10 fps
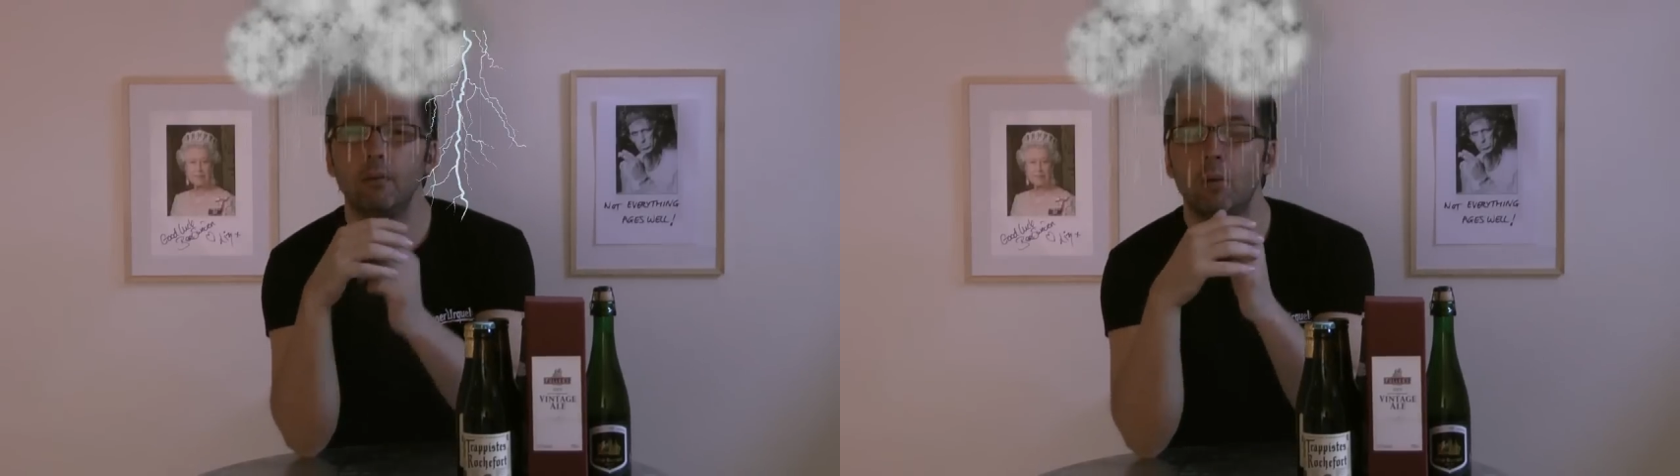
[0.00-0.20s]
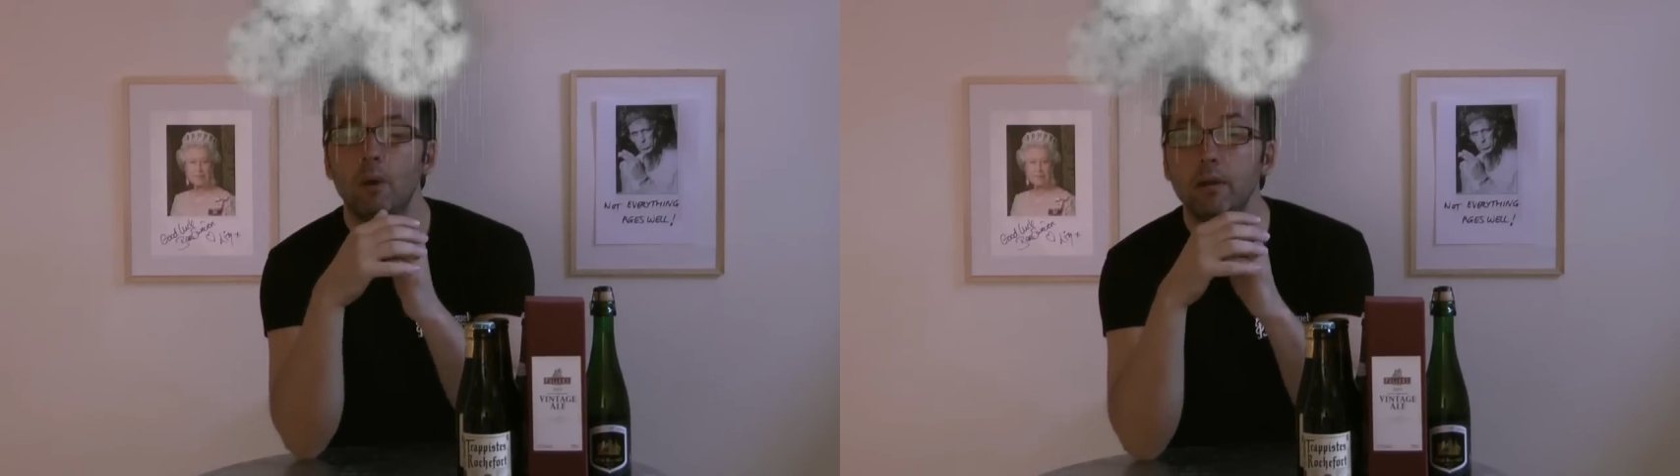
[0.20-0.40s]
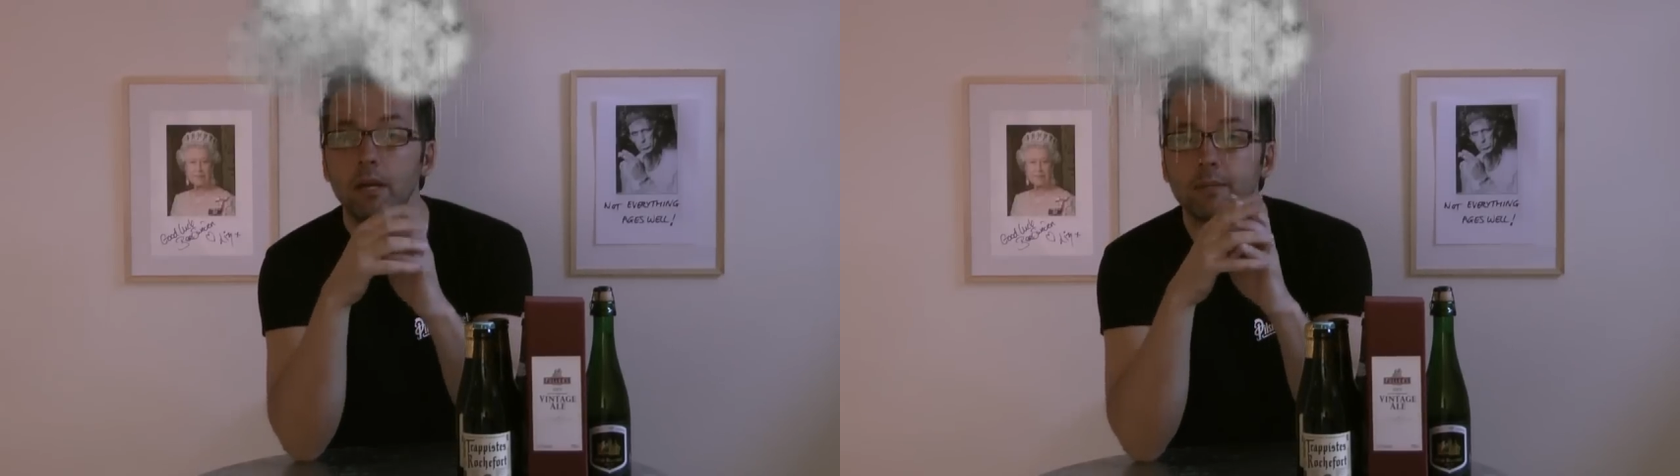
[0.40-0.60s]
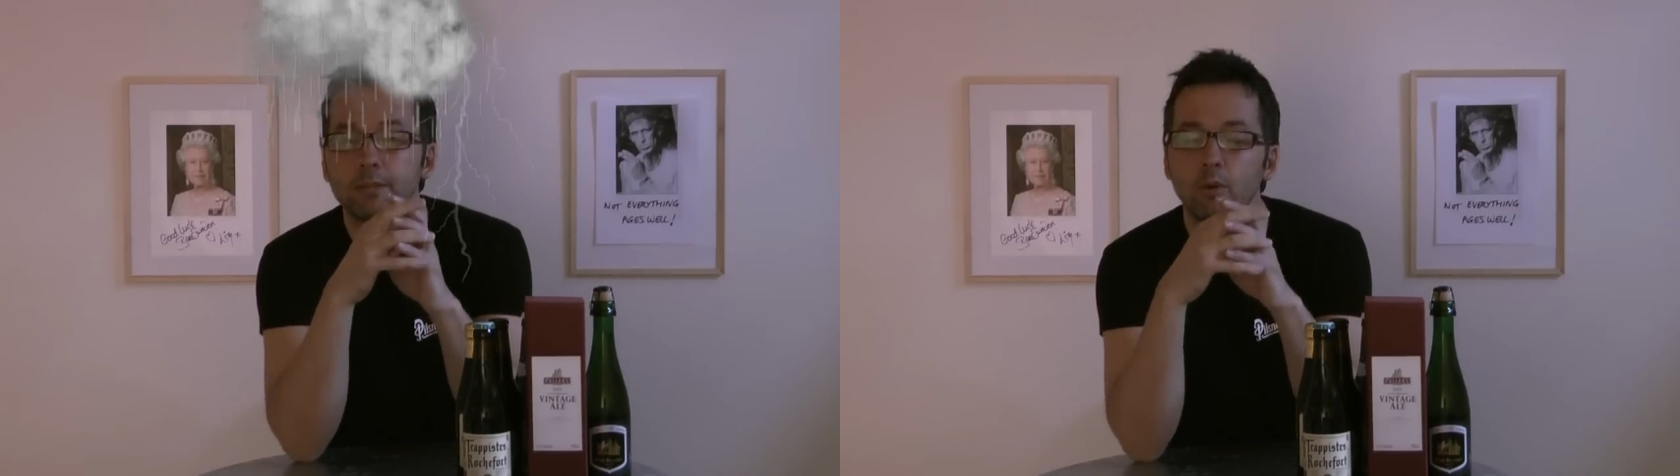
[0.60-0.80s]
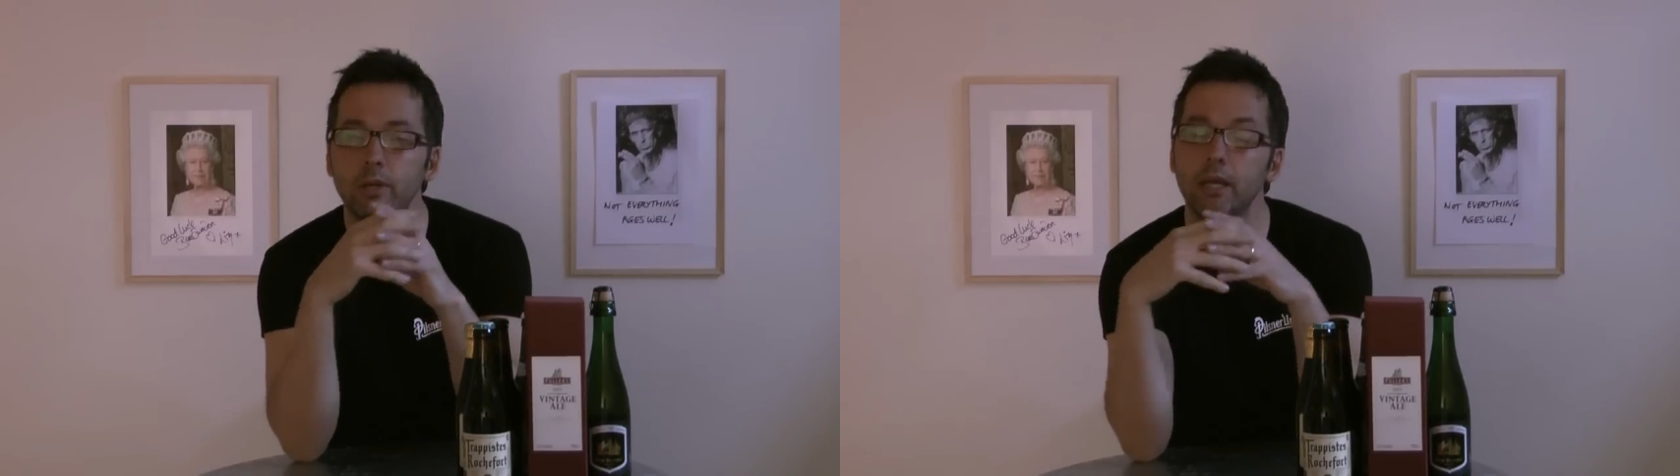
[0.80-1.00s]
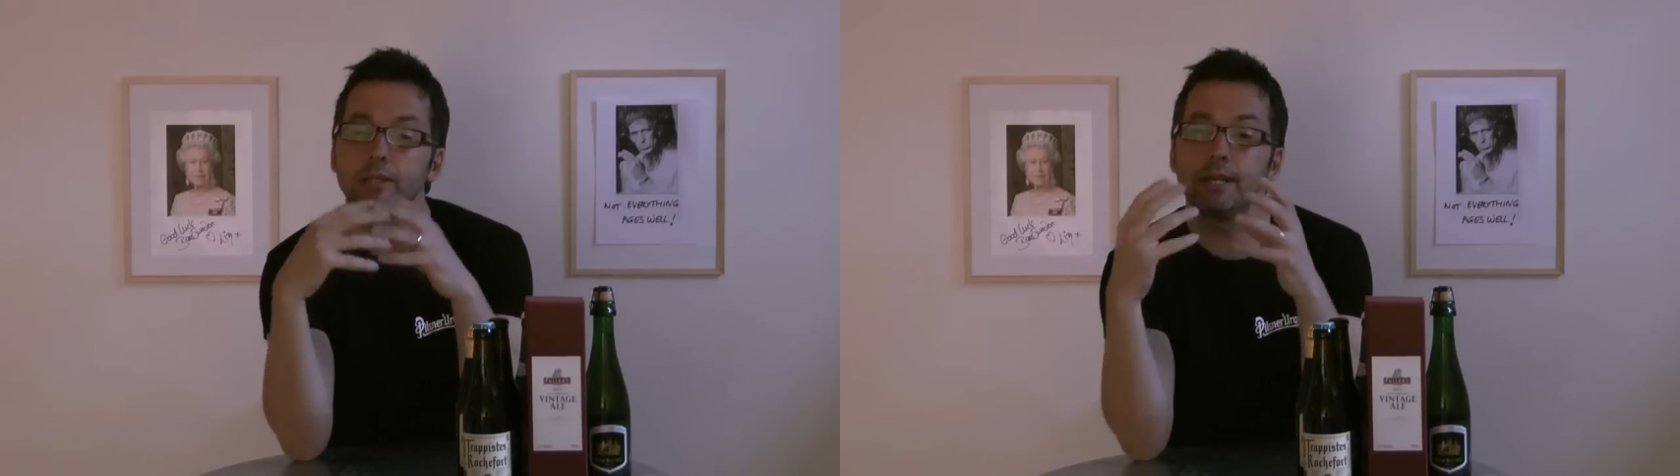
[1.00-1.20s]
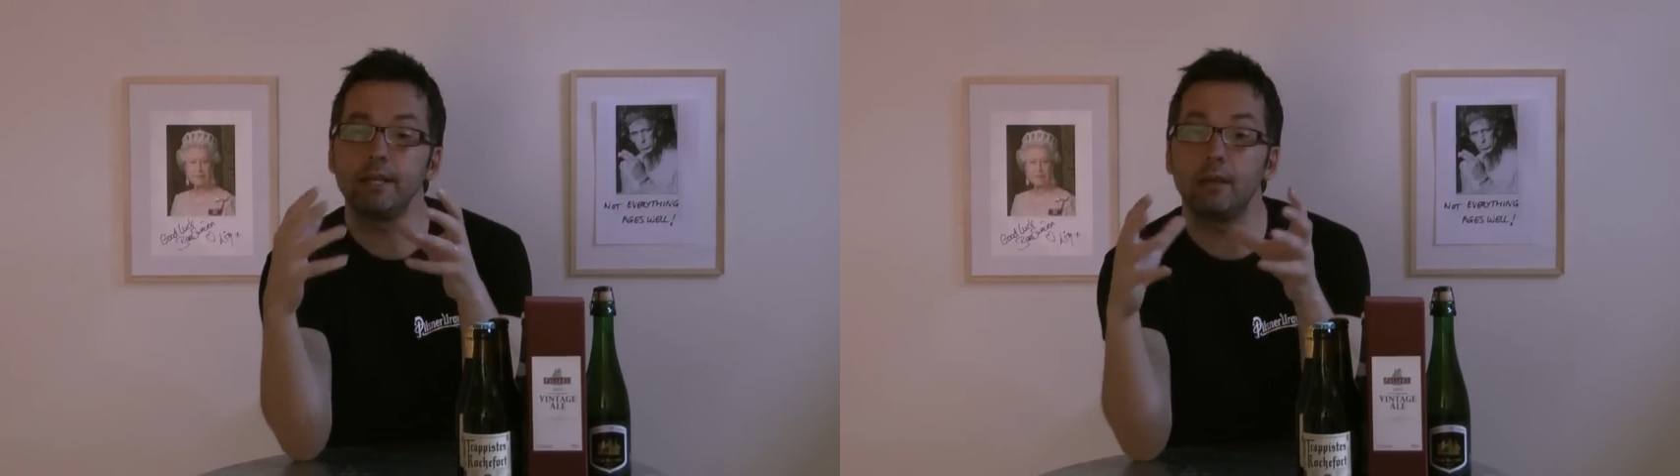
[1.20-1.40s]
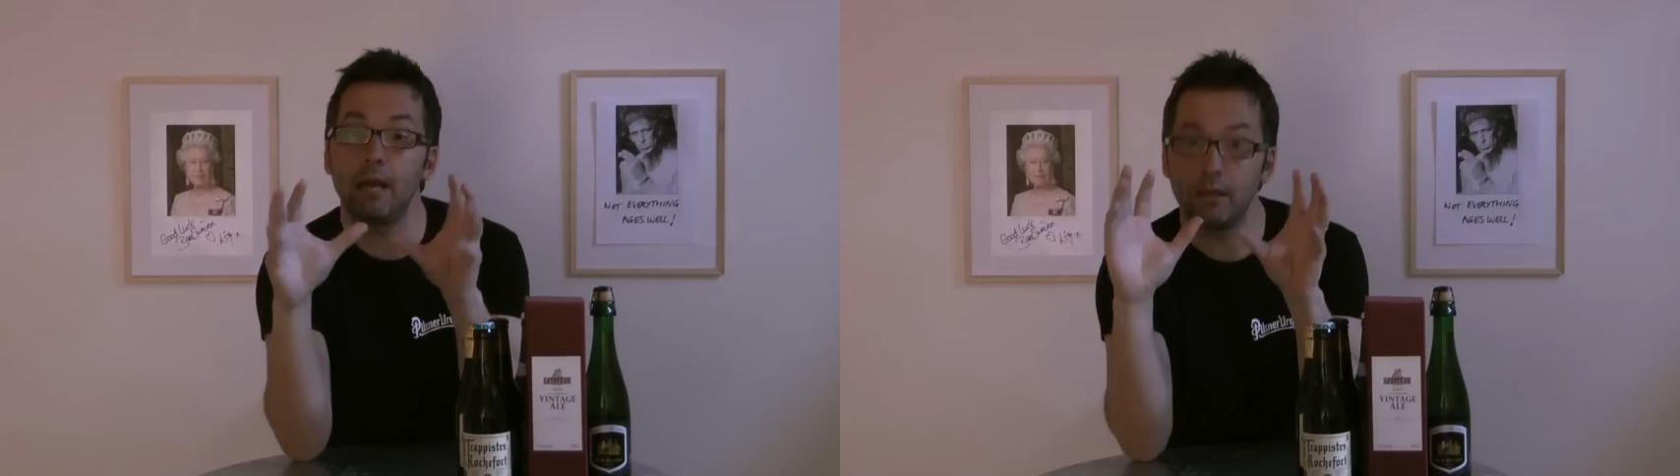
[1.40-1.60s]
um, I woke up this morning. I tell
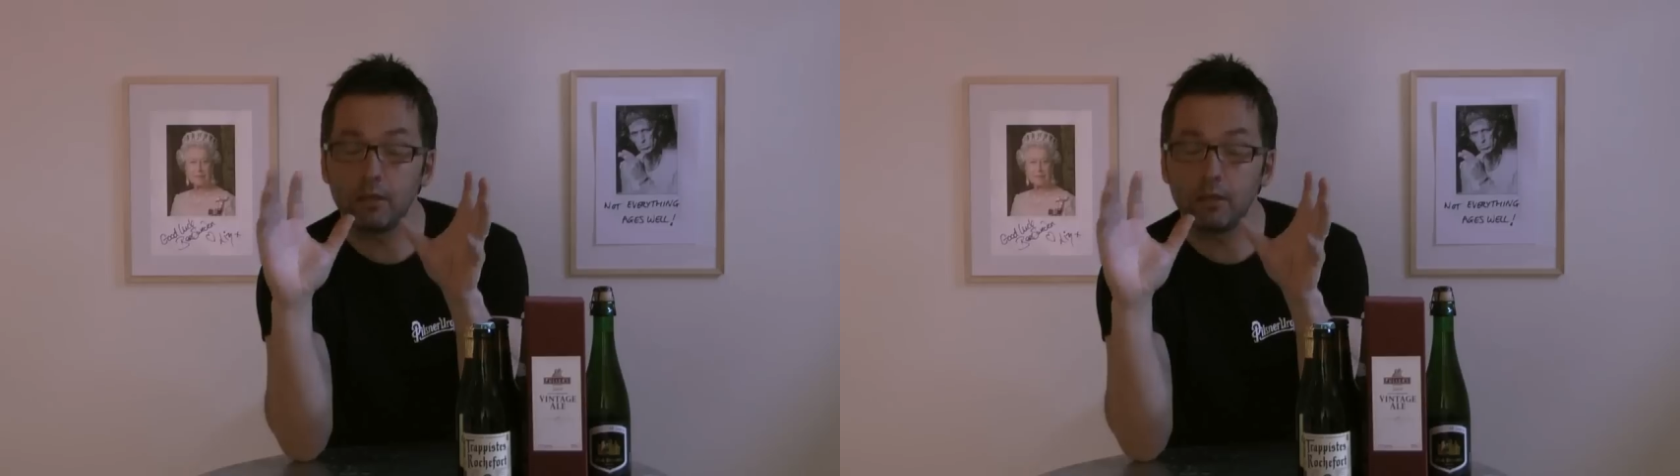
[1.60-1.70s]
you,